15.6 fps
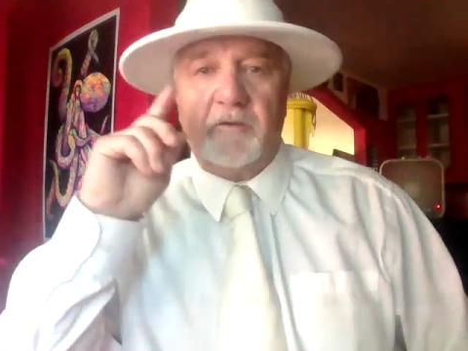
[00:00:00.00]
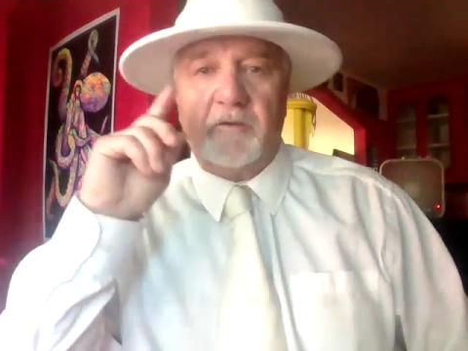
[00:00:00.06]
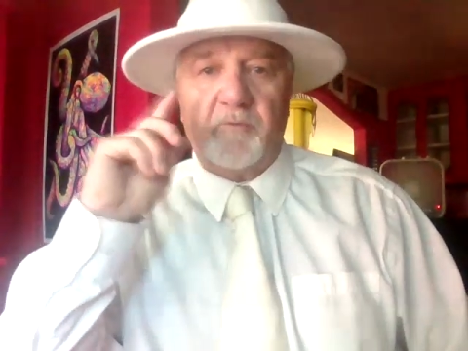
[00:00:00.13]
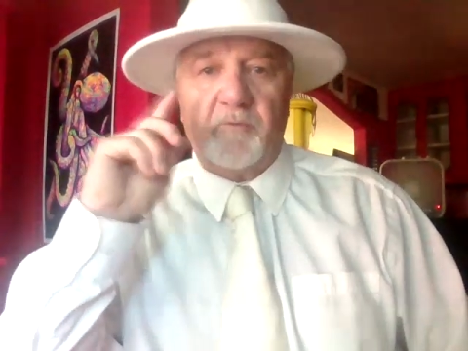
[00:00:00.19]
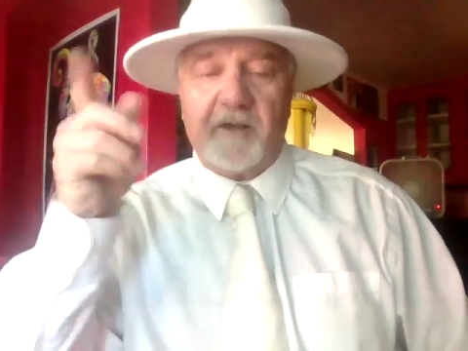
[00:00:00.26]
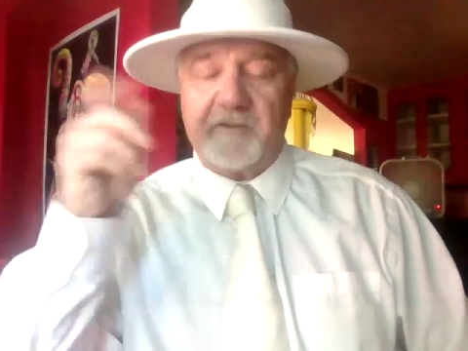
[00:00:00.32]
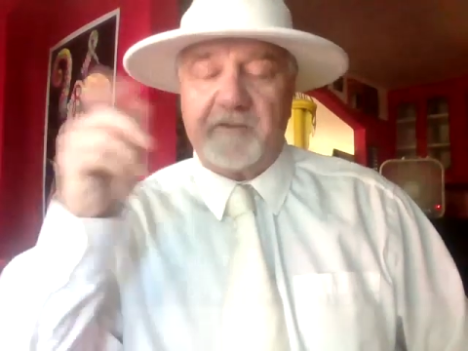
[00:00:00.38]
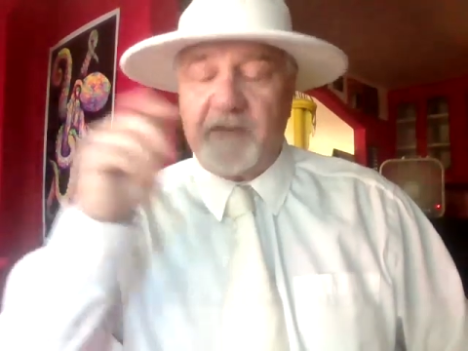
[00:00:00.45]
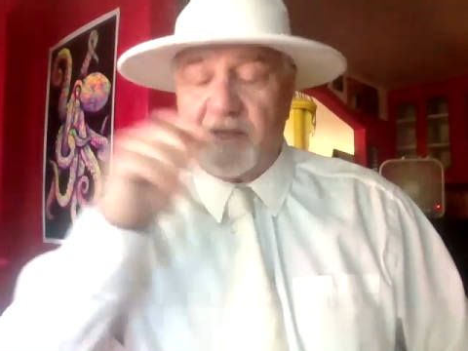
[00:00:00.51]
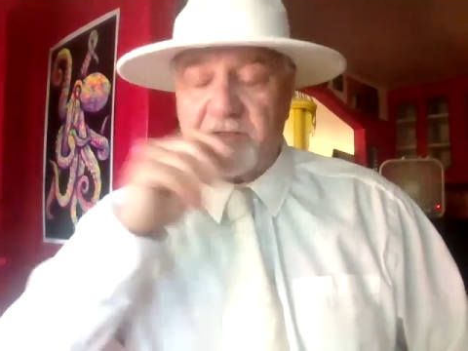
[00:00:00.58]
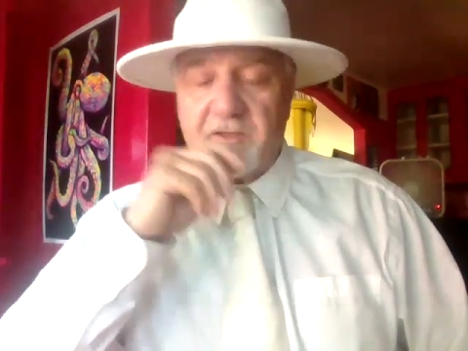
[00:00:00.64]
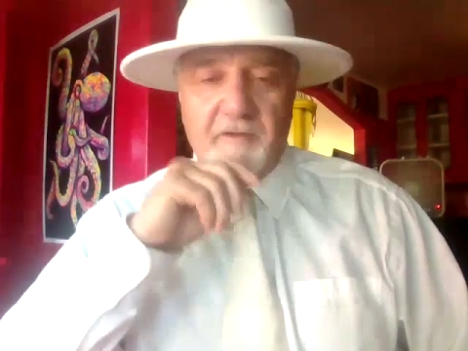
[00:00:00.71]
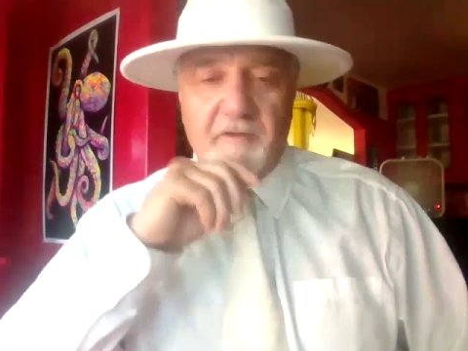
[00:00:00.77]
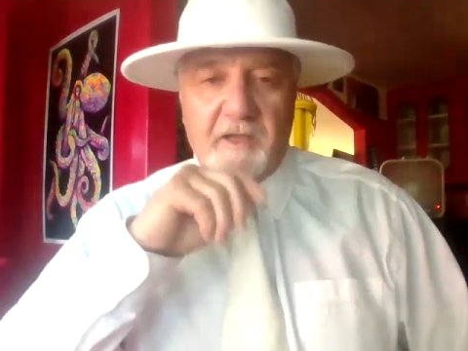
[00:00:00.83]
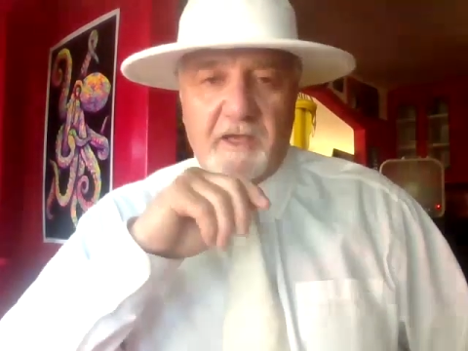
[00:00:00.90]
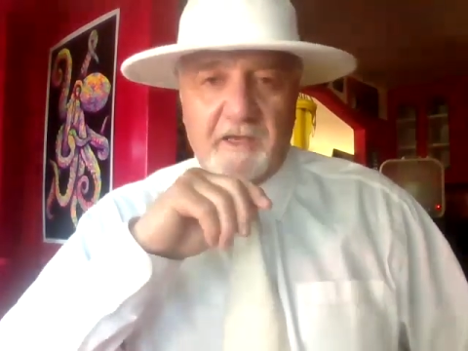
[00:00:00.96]

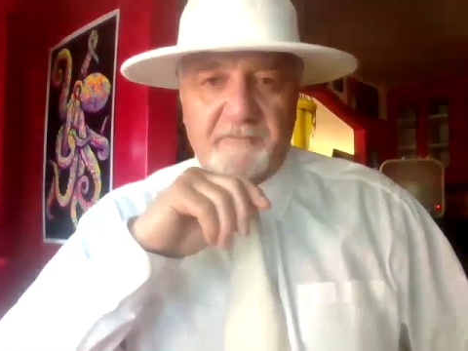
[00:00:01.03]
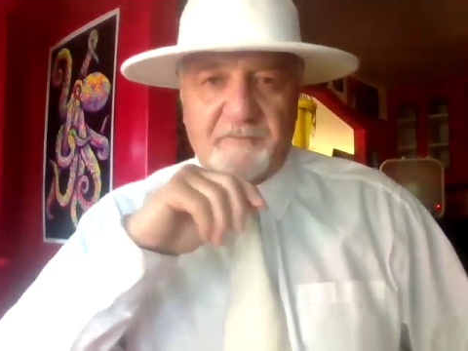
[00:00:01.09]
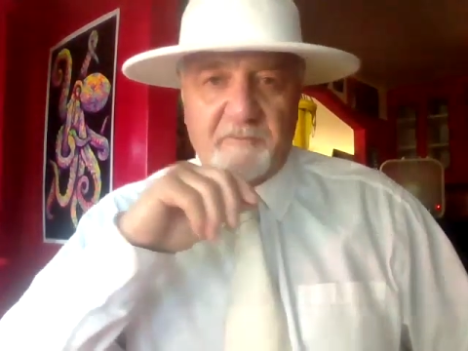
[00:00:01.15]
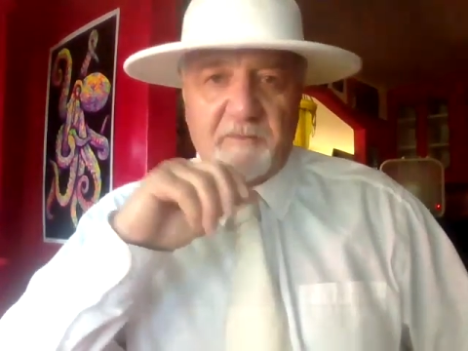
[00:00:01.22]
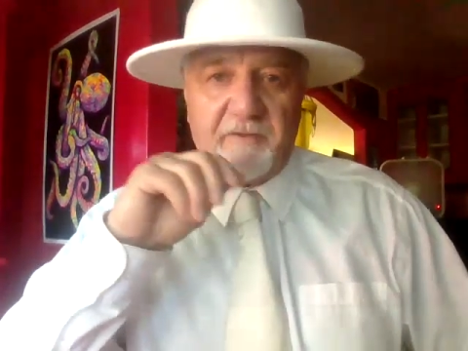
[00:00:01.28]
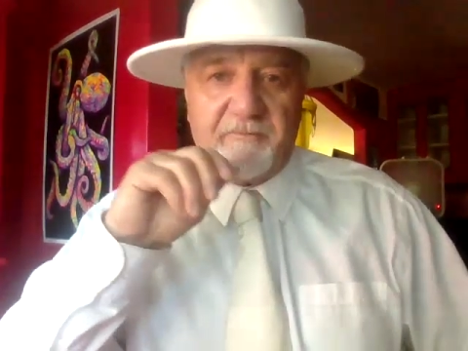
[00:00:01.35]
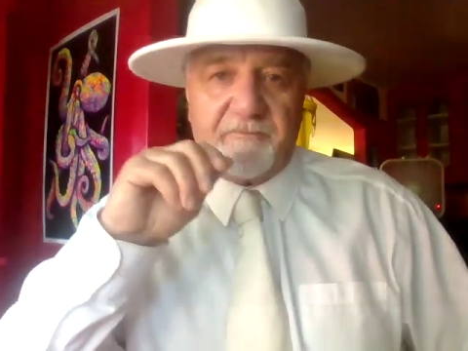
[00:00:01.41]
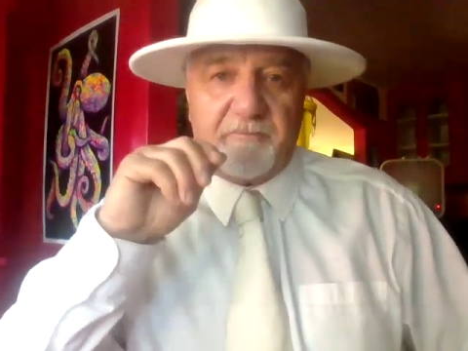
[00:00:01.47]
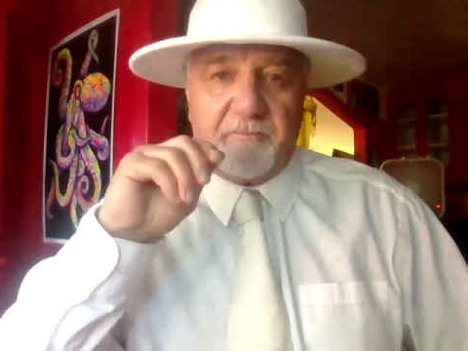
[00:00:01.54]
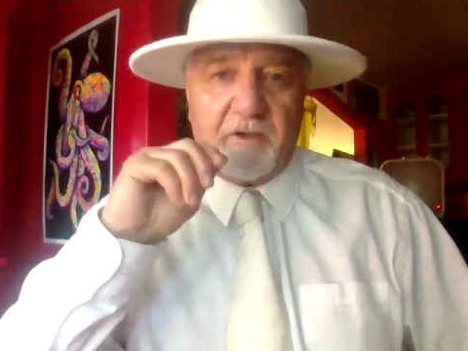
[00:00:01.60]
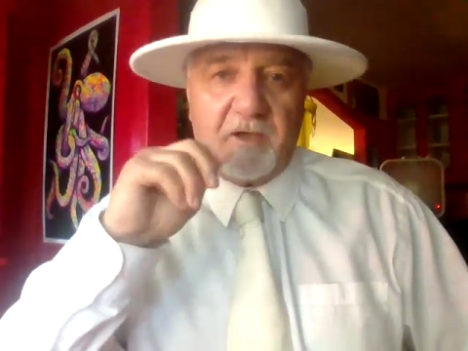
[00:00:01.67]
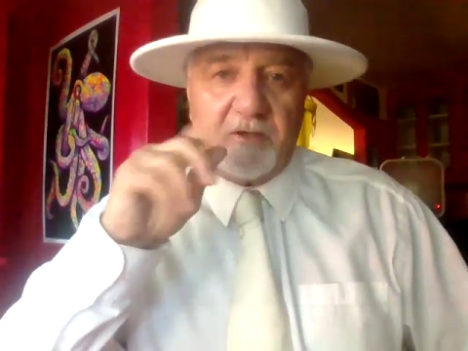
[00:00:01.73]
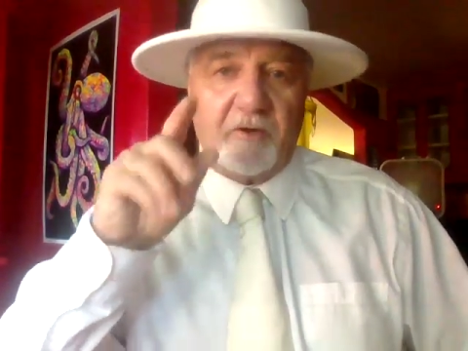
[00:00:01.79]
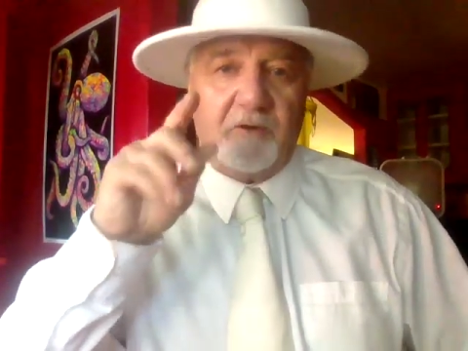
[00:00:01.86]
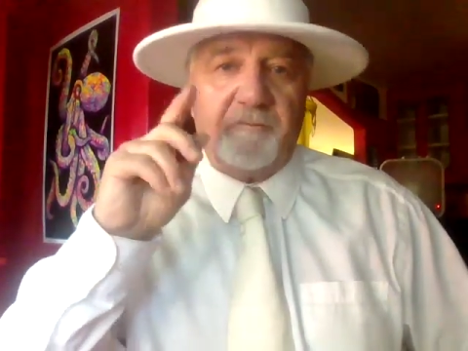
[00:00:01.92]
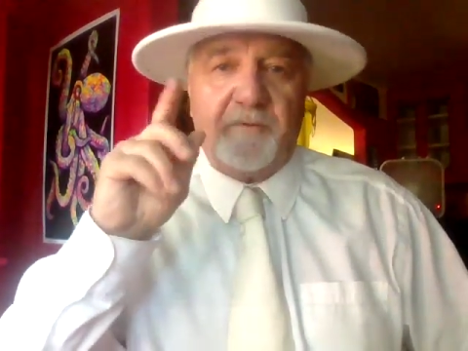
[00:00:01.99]
Broadcasting live from my
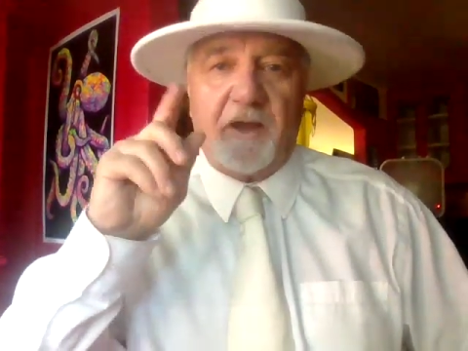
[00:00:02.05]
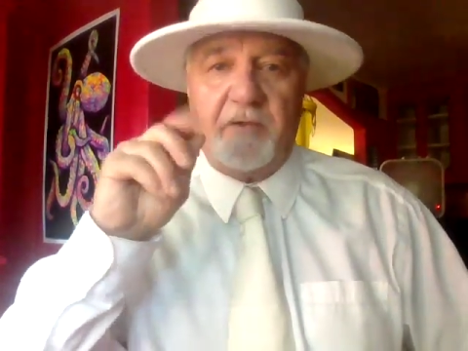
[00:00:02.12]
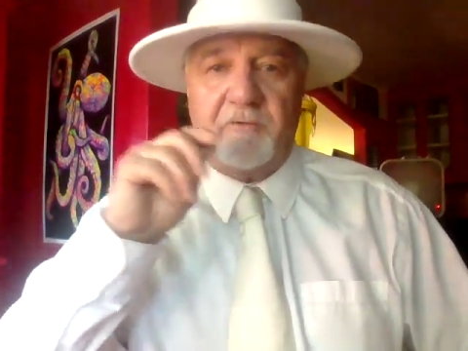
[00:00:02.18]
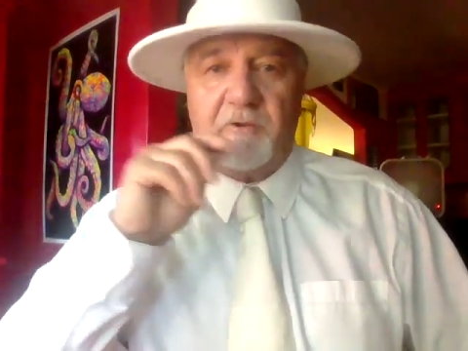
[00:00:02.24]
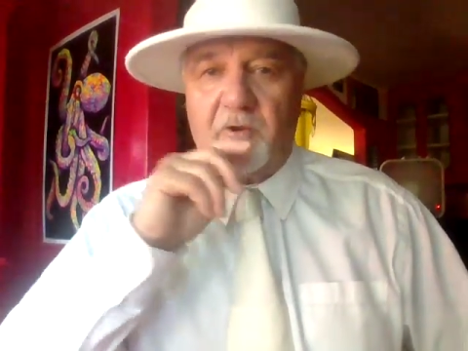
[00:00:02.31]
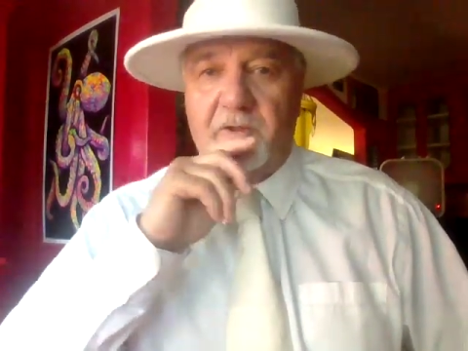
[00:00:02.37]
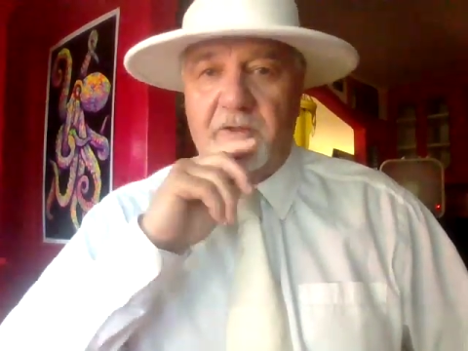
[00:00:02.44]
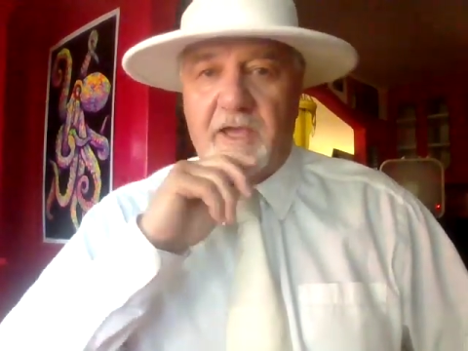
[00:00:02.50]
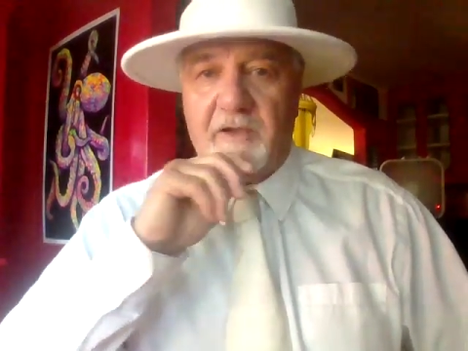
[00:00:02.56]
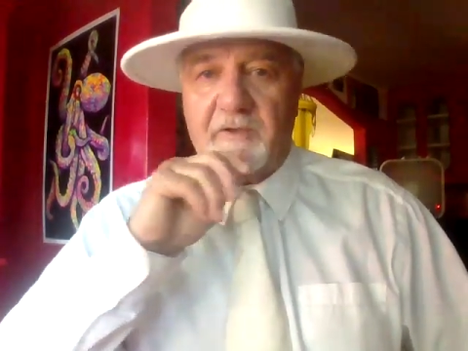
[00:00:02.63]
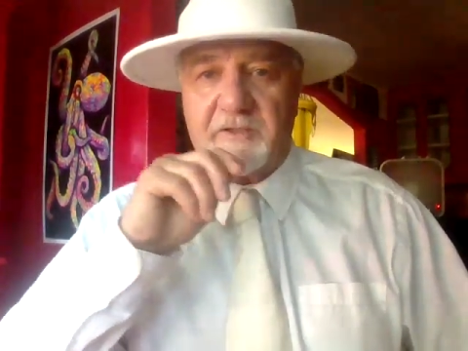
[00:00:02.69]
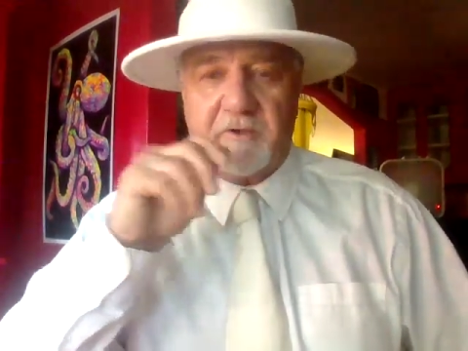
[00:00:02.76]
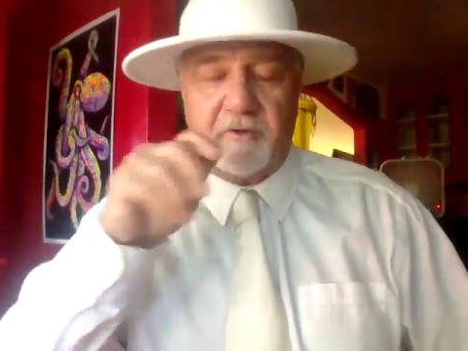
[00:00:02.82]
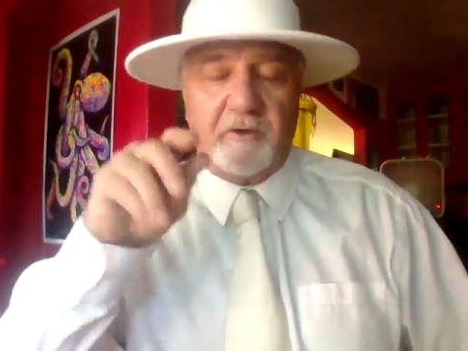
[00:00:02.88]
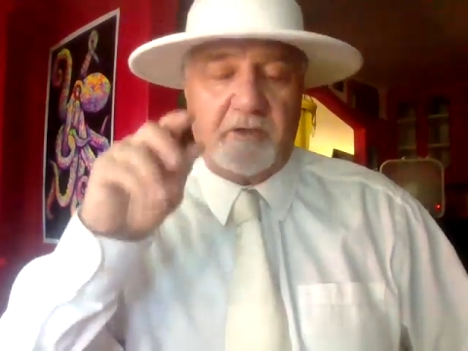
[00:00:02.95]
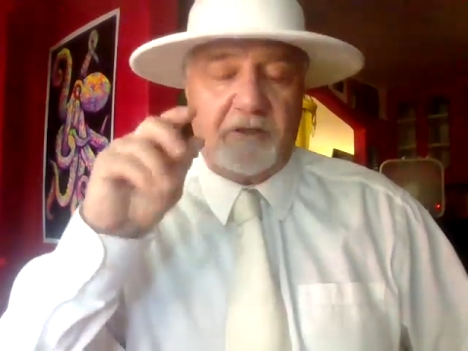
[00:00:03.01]
105-year-old house
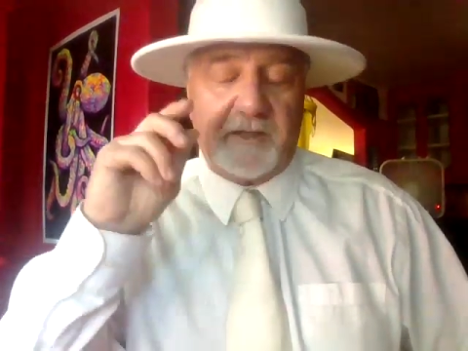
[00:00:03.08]
here in